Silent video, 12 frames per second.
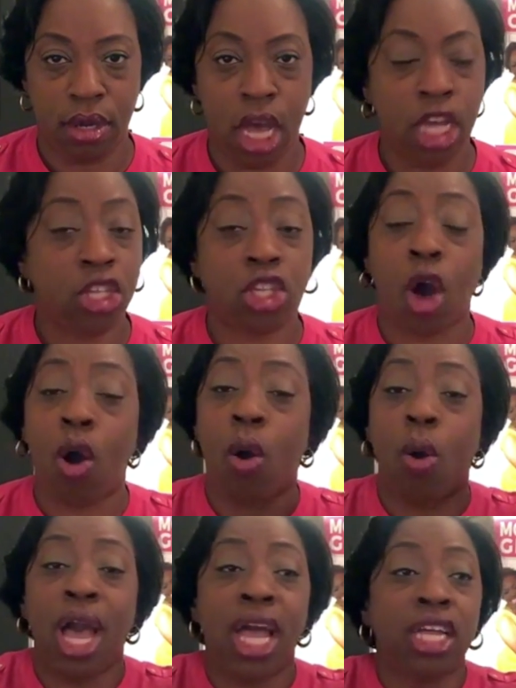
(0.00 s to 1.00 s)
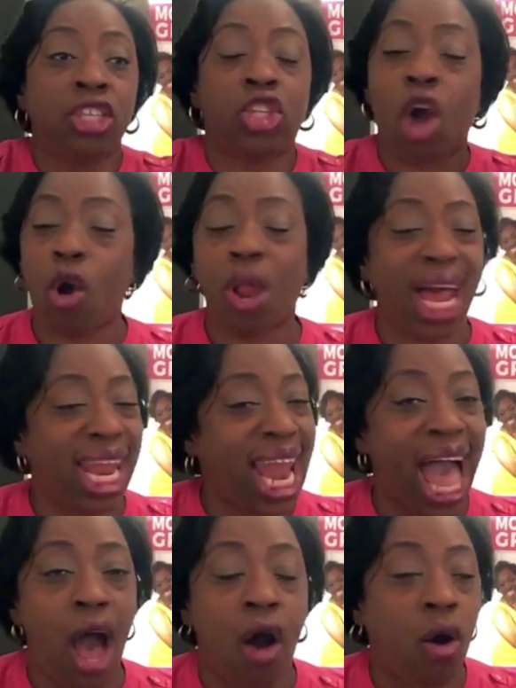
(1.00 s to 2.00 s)
So don't
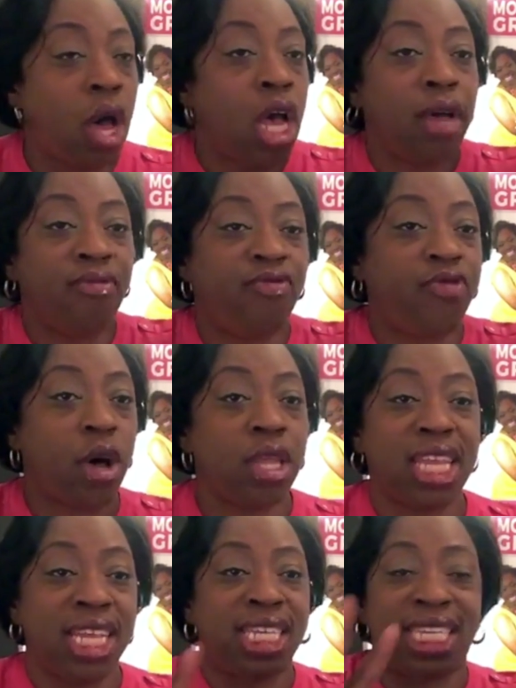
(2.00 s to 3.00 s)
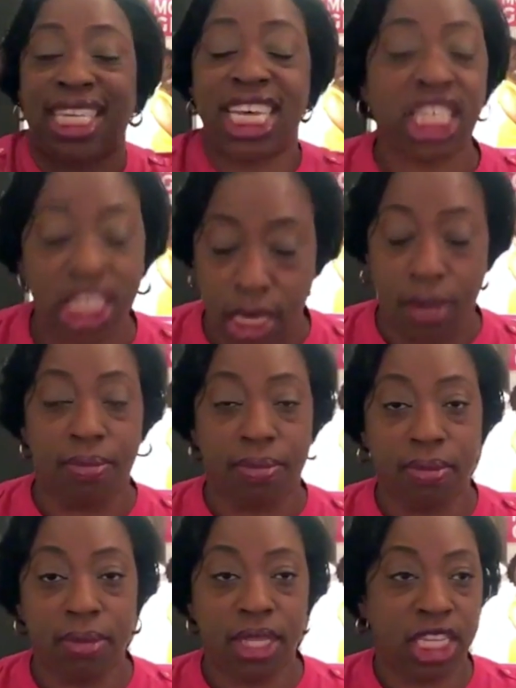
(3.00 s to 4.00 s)
allow the system
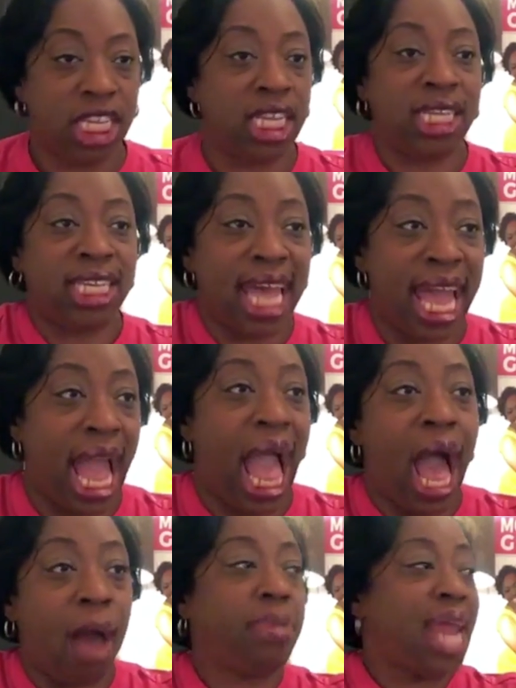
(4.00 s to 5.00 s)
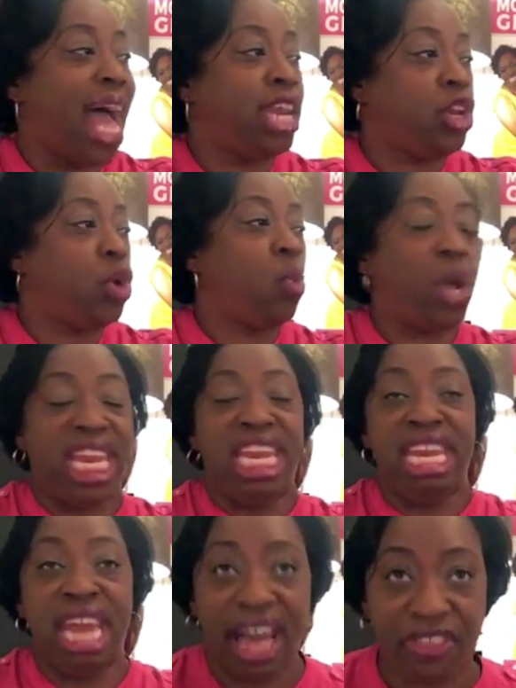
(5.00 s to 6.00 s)
to say, I'm not doing
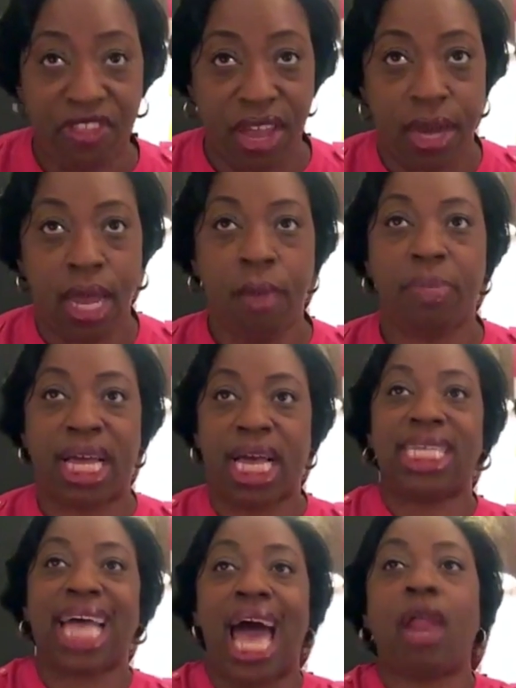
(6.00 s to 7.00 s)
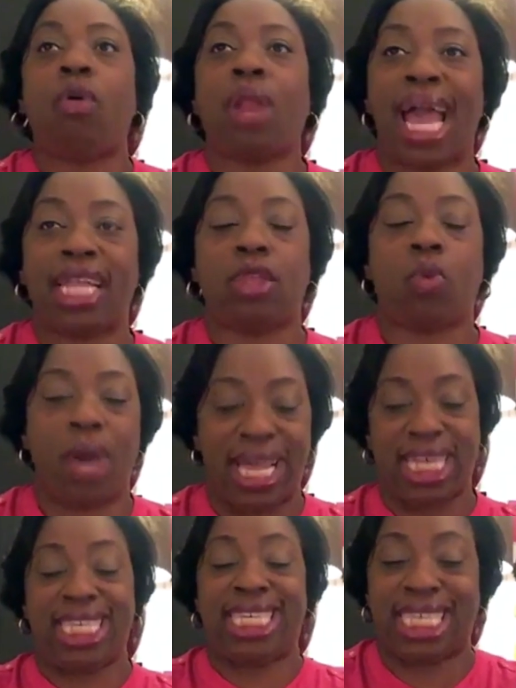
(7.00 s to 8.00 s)
nothing because I don't like the way
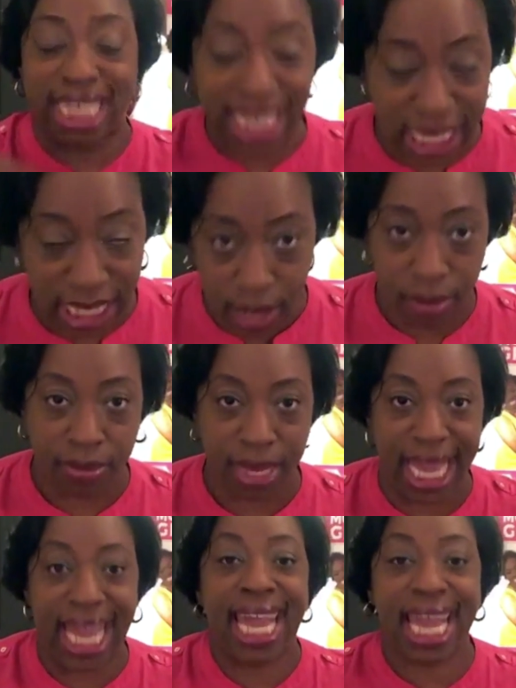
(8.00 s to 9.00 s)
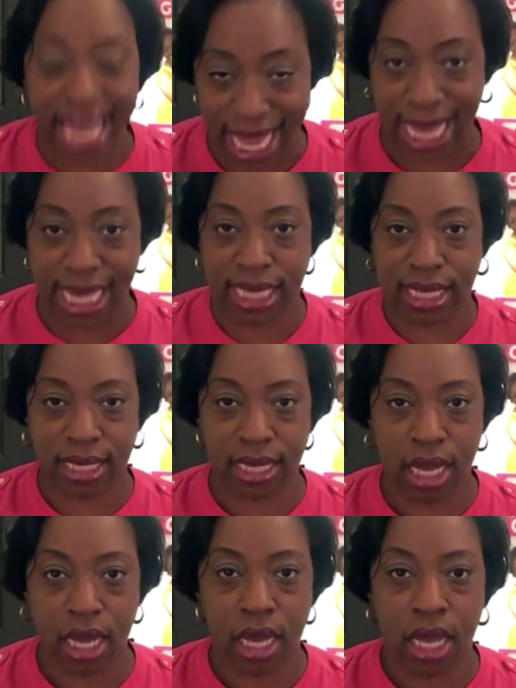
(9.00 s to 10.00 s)
the system is.
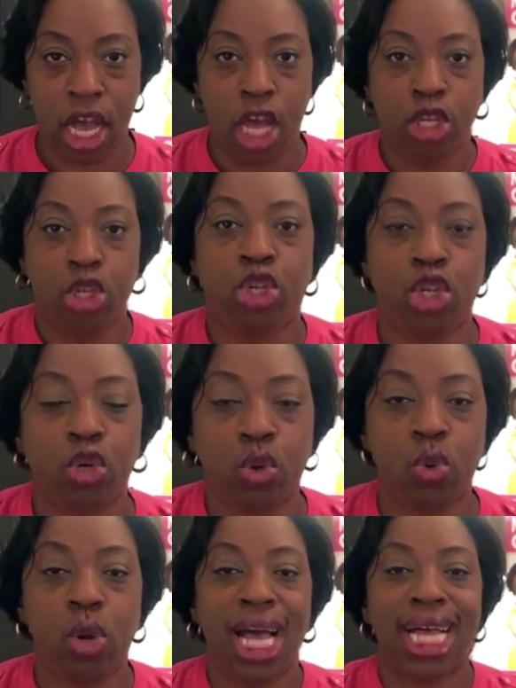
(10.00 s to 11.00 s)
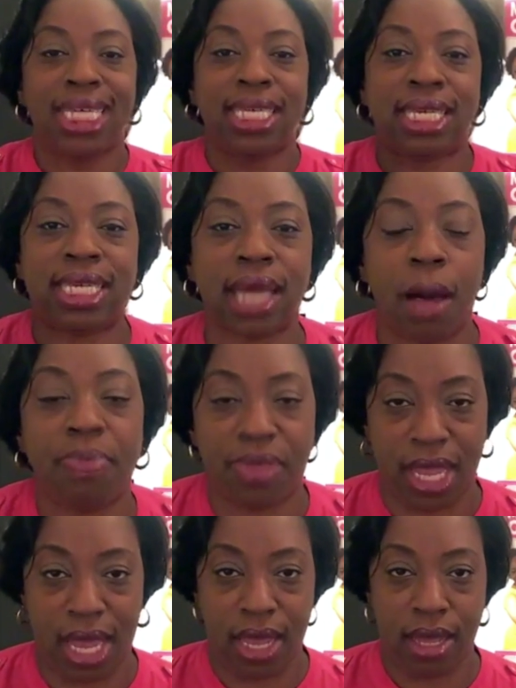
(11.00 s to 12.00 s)
Do
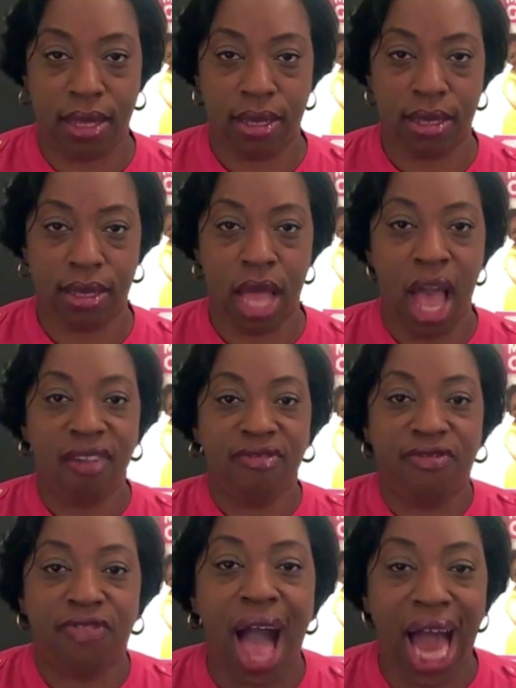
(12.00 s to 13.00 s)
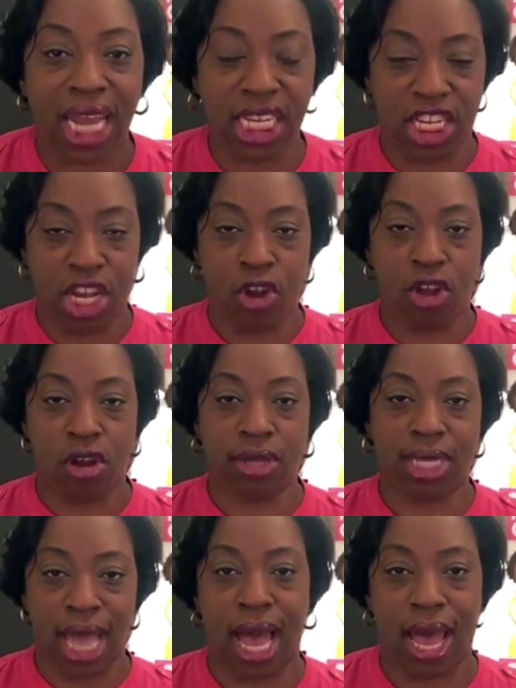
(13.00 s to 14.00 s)
something. Volunteer your
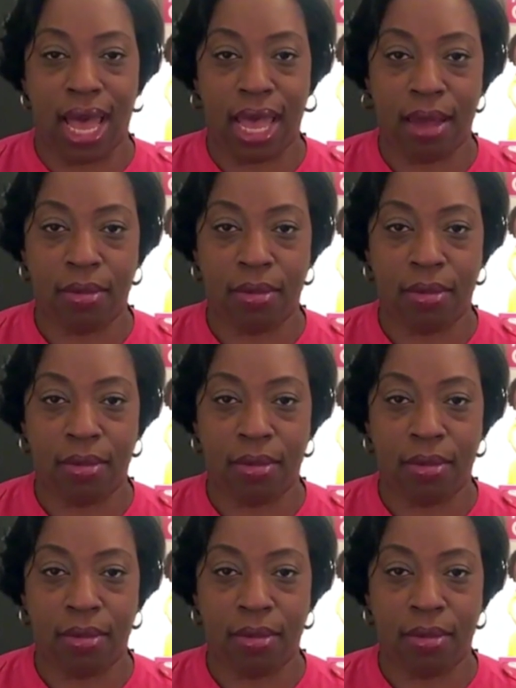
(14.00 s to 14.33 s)
time.